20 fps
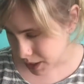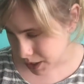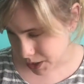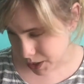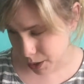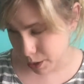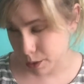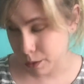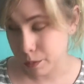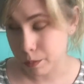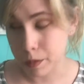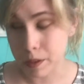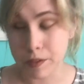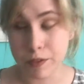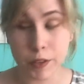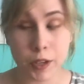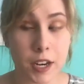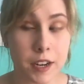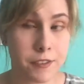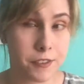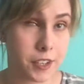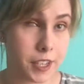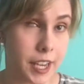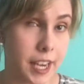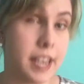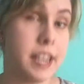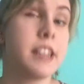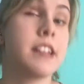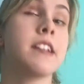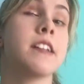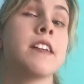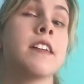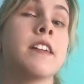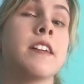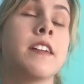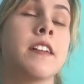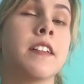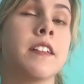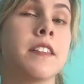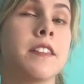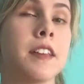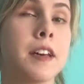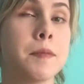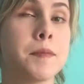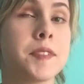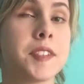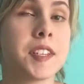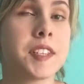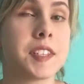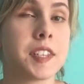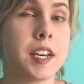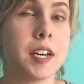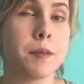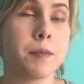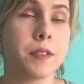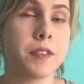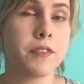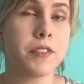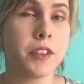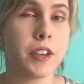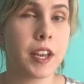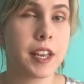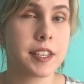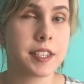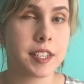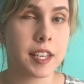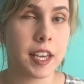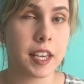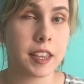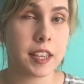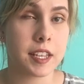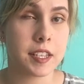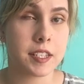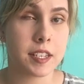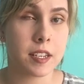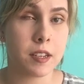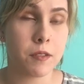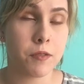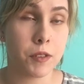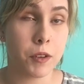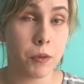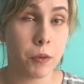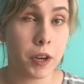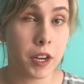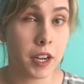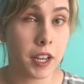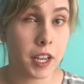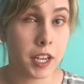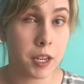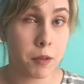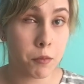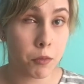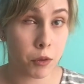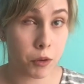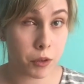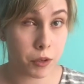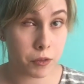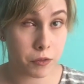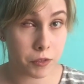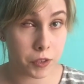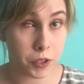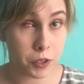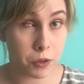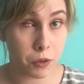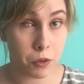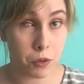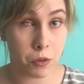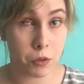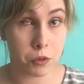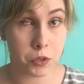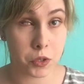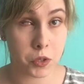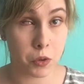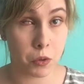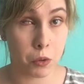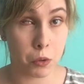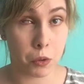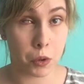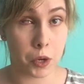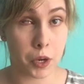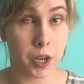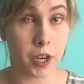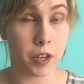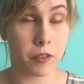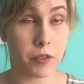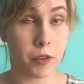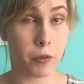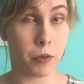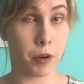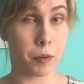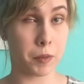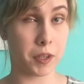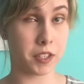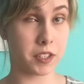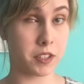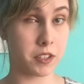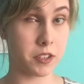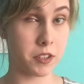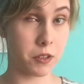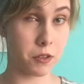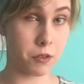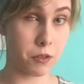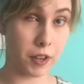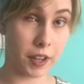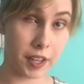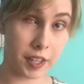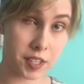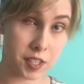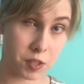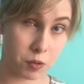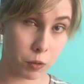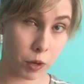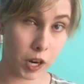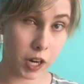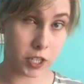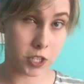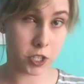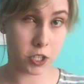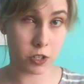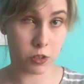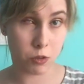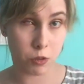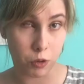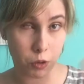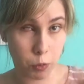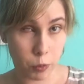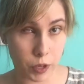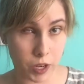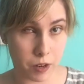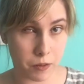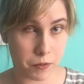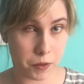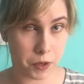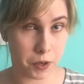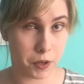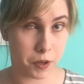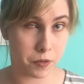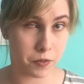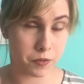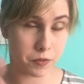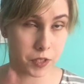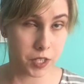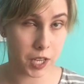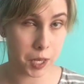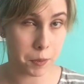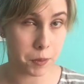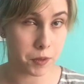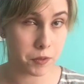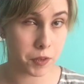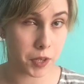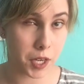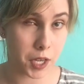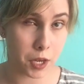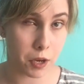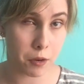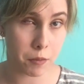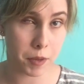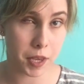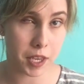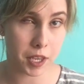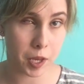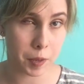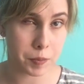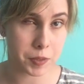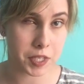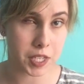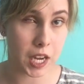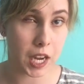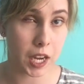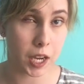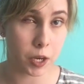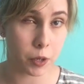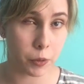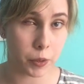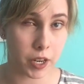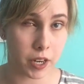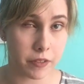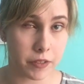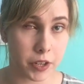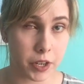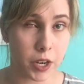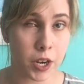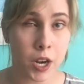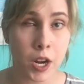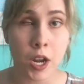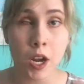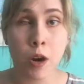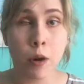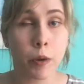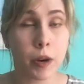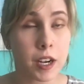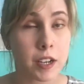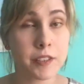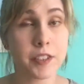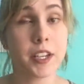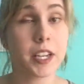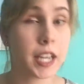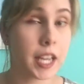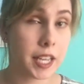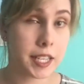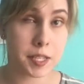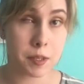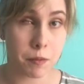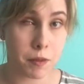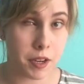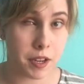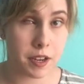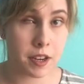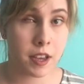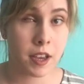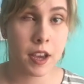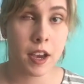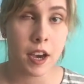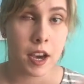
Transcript: so before I forget, thumbs this up if you guys like this, and if you want any more reviews, or if you want me to do a swatch or whatever type of video, makeup style, whatever you guys want,